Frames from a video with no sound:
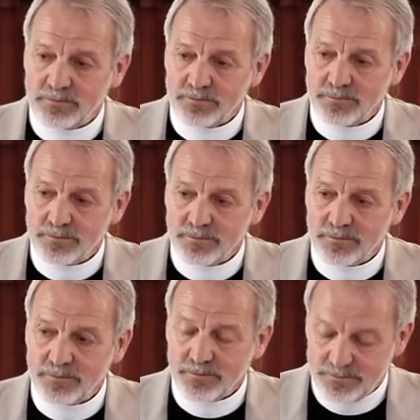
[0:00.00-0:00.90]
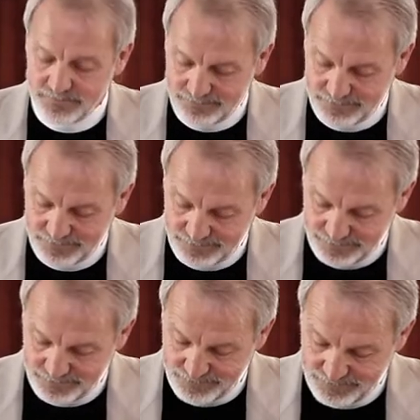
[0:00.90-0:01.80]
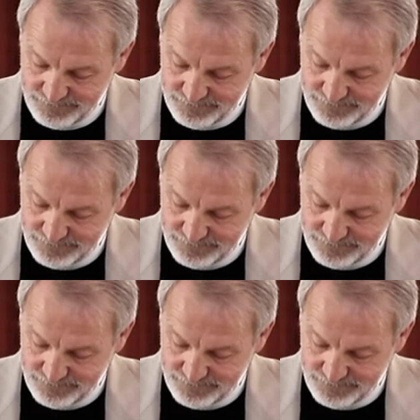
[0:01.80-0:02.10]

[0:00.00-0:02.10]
No one is speaking in this clip.